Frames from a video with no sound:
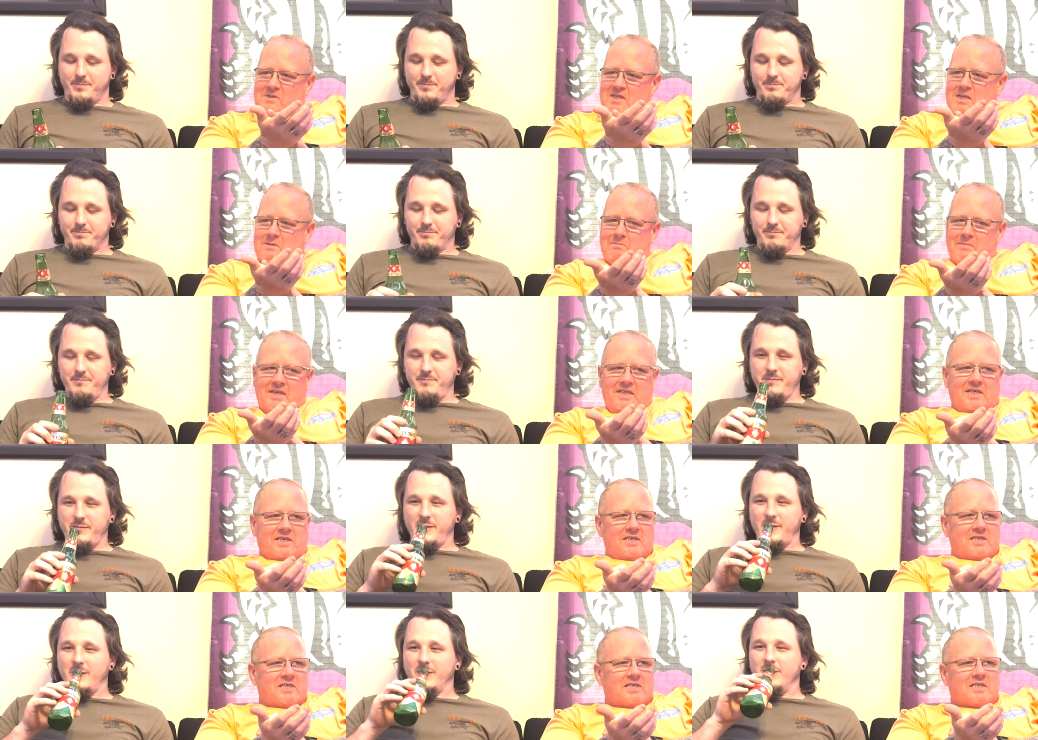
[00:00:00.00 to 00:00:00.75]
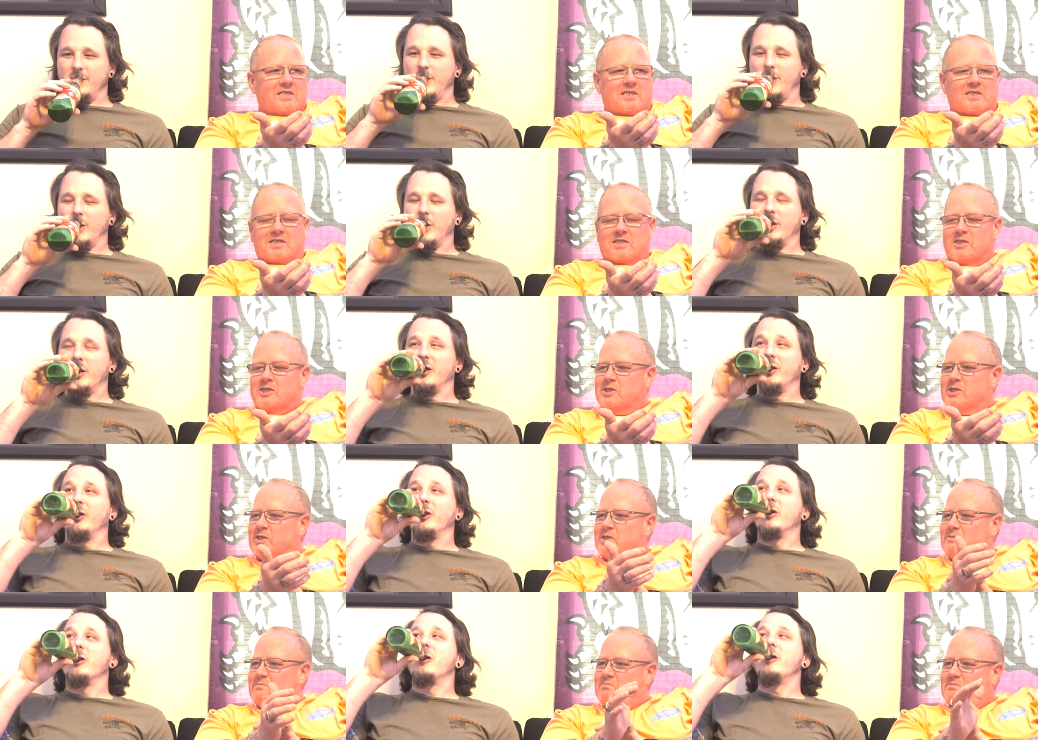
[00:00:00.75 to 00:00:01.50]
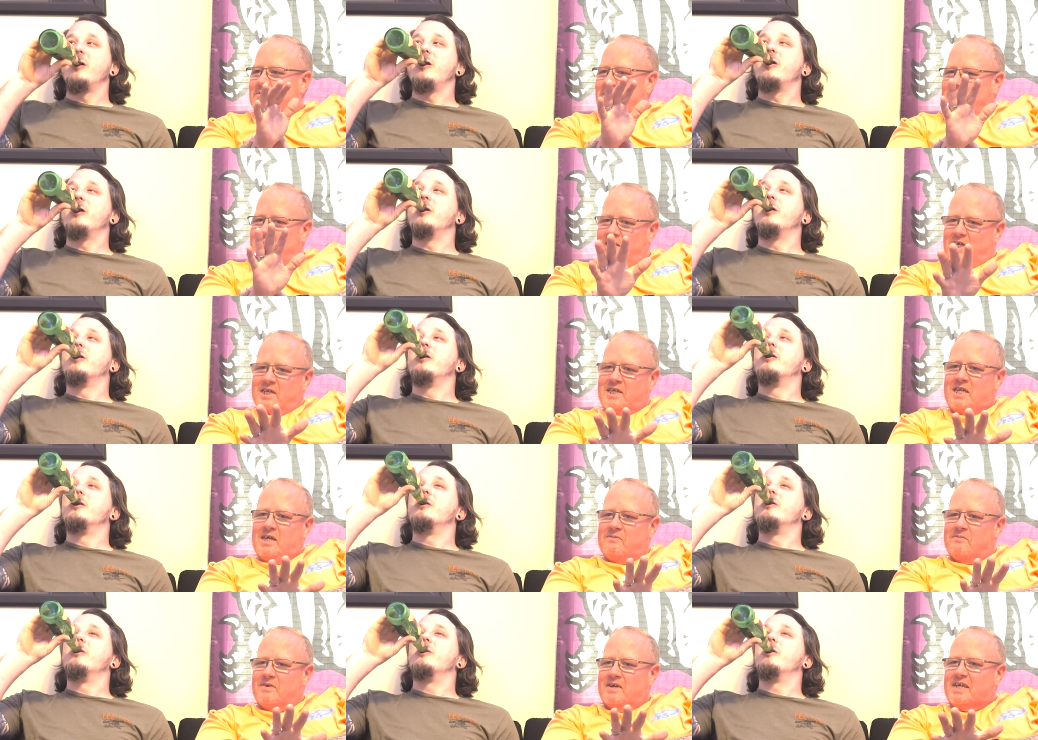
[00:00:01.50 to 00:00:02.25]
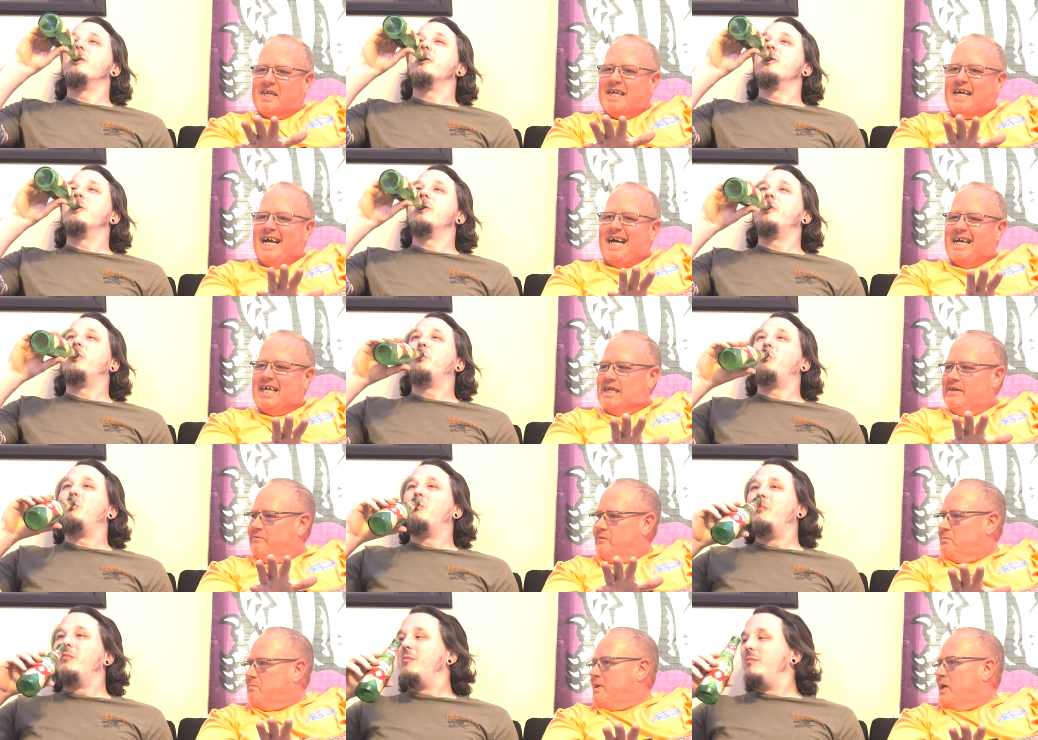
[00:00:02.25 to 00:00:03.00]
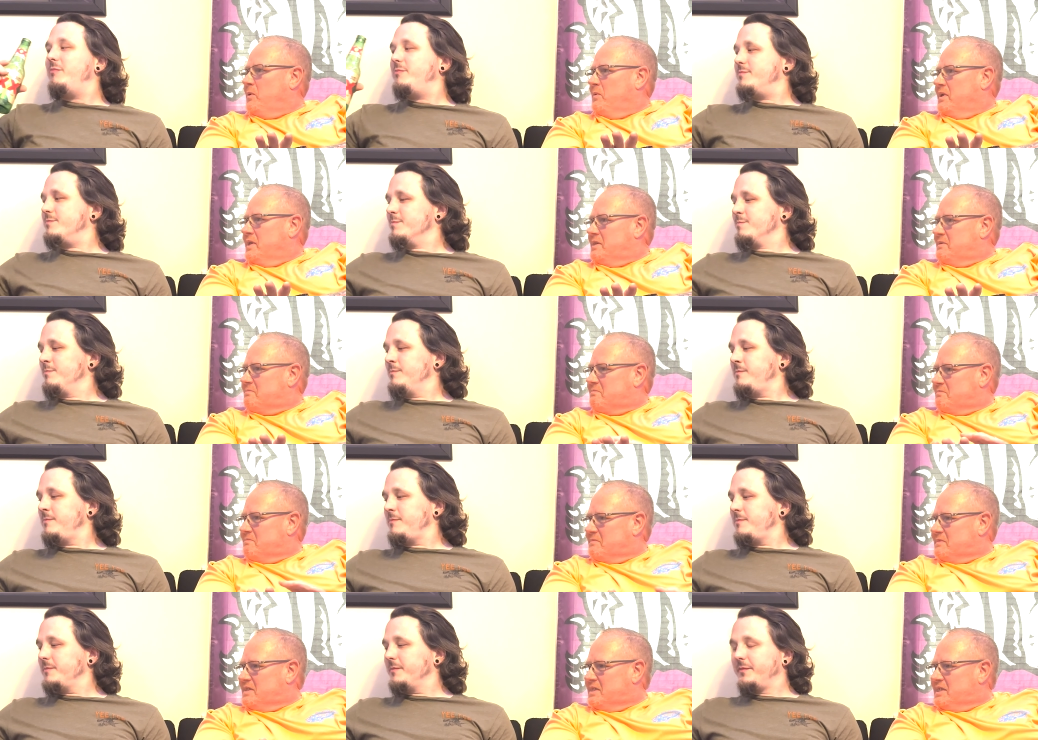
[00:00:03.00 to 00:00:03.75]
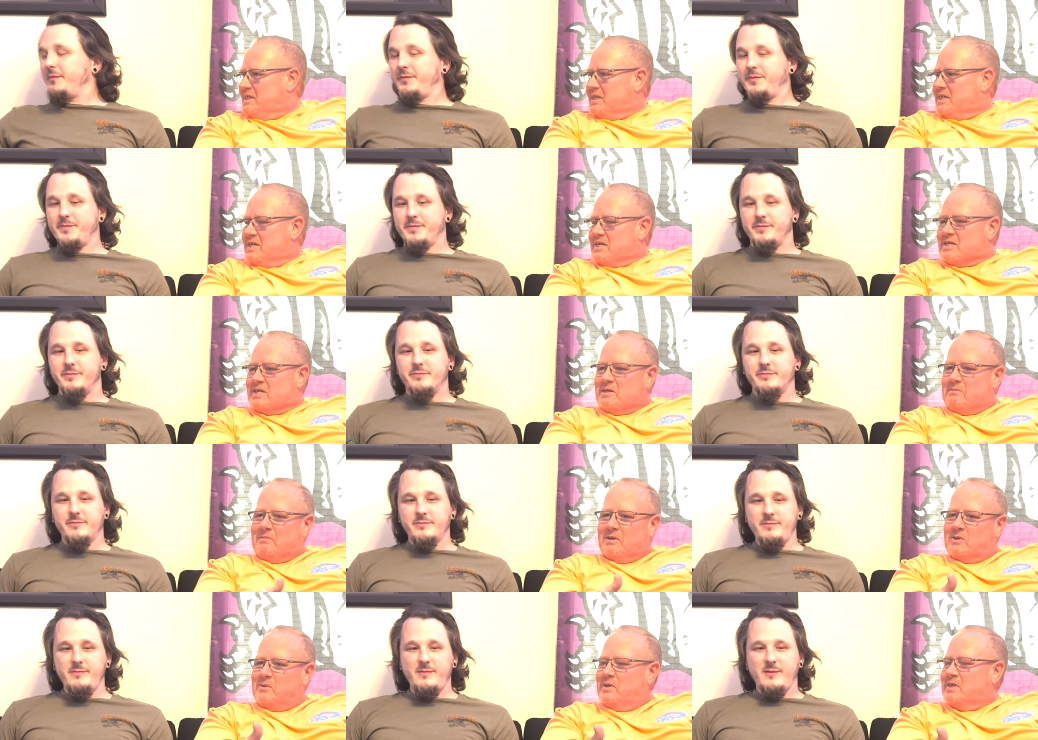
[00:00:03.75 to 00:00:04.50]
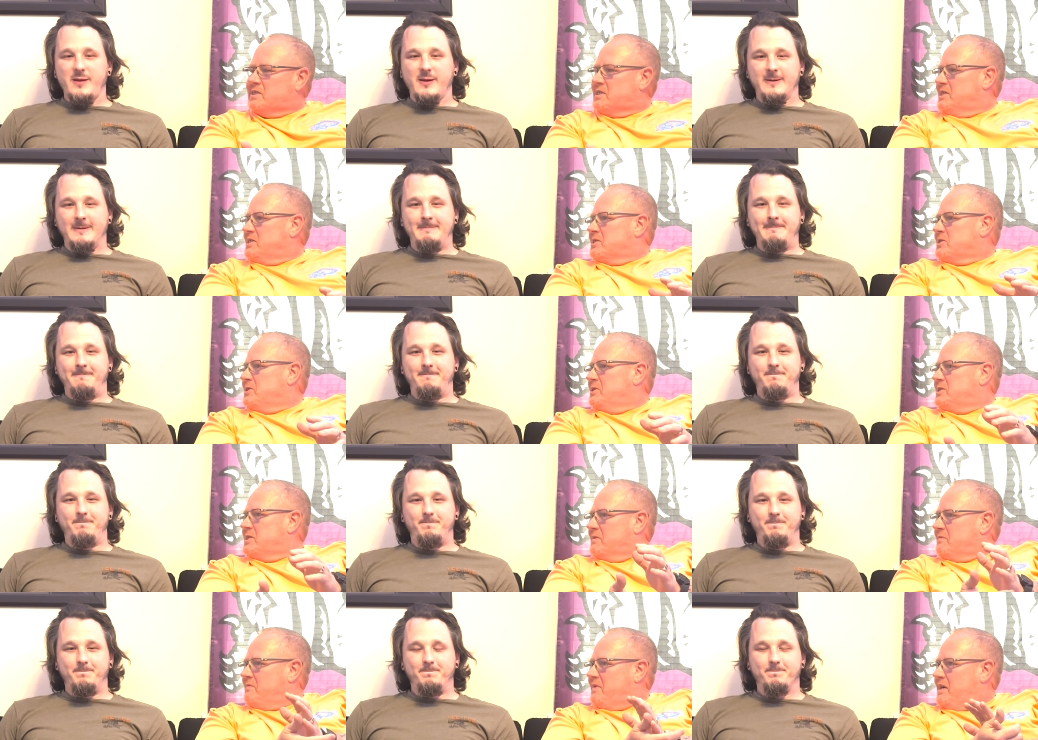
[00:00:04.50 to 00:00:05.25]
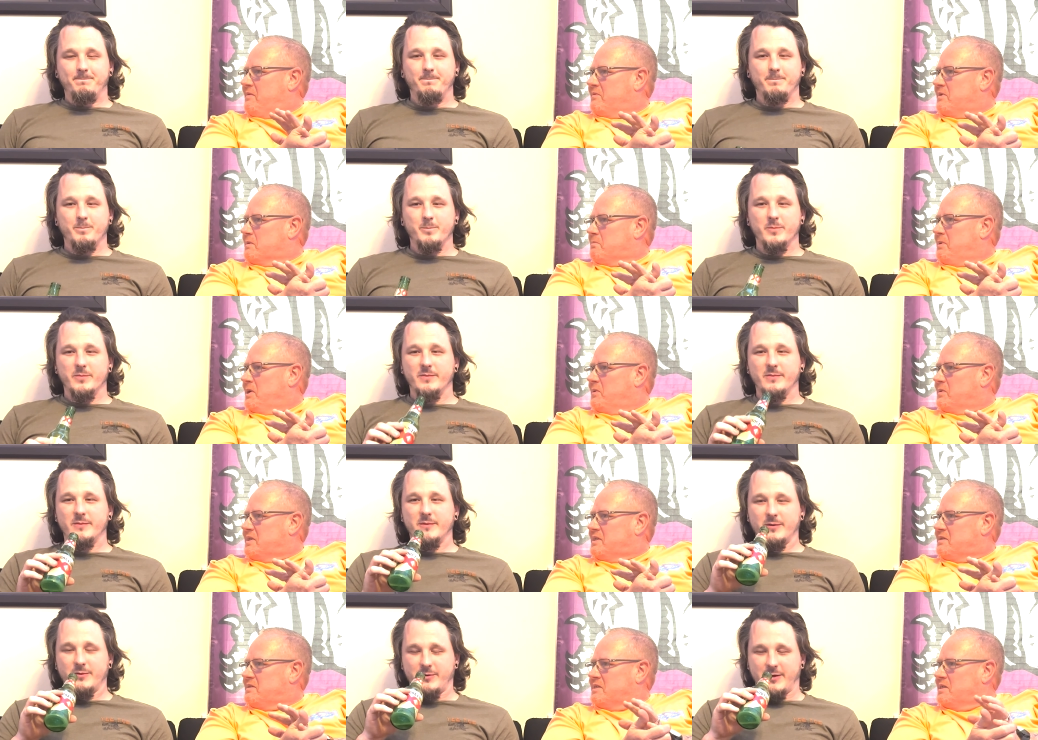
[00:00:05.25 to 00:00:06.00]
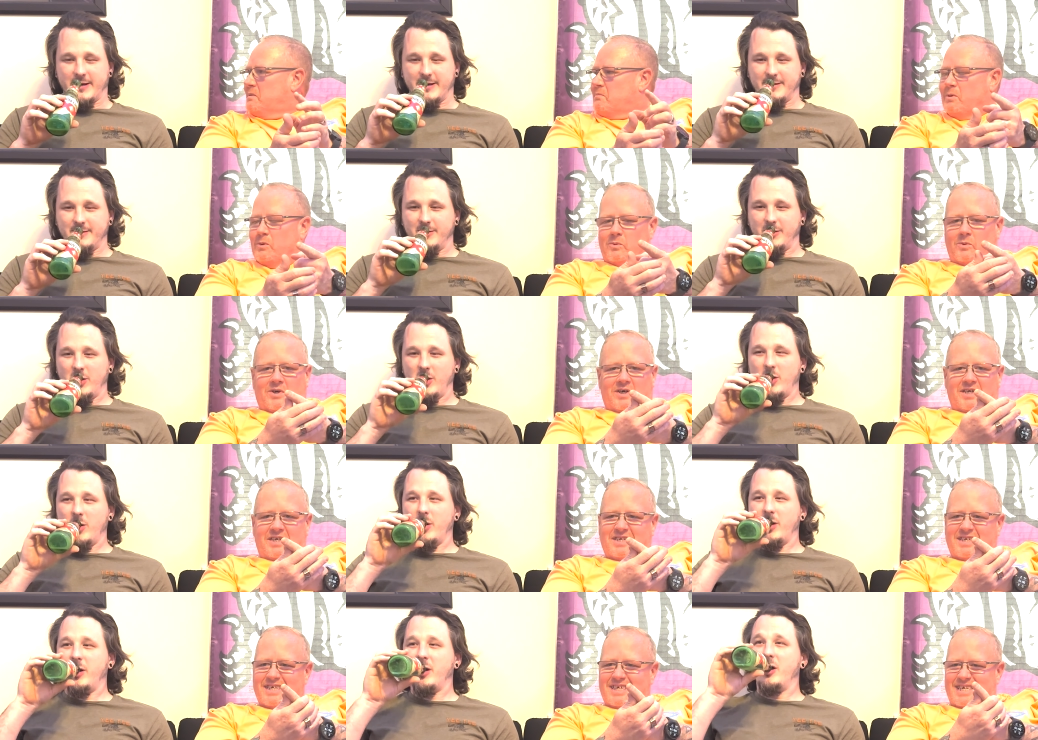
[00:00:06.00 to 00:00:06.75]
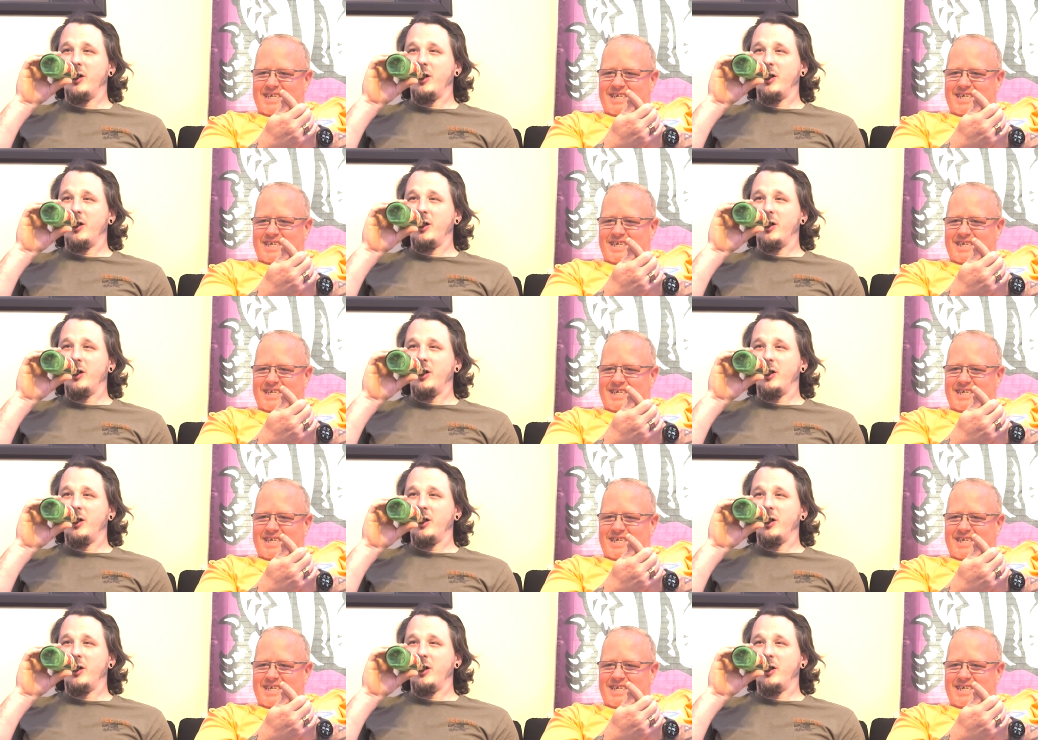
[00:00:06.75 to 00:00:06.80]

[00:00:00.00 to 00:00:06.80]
Speaker 1: To me, there's a different kind of opponent. So my question is, who's your favorite opponent? Okay. Number one,